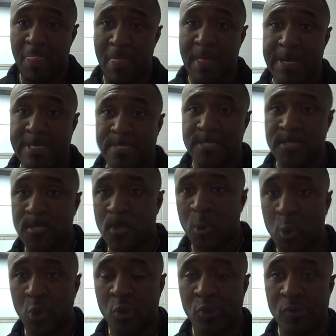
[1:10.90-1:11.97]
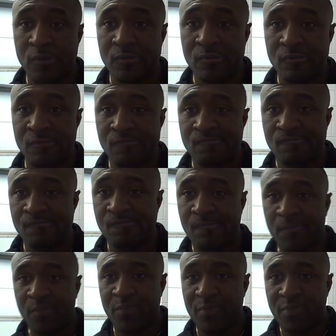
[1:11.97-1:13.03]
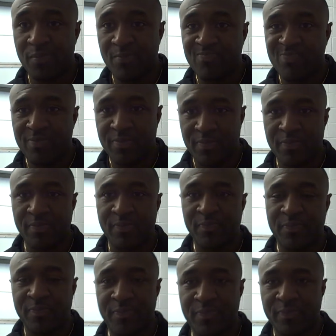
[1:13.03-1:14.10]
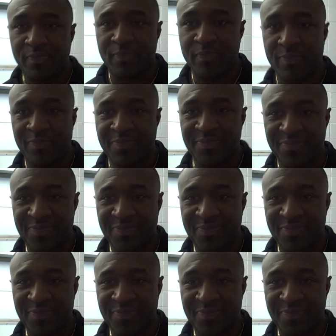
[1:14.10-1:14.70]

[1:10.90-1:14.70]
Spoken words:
All right, Coach. Well, congratulations on the win, man. I know you want to get out and catch this game, and good luck tomorrow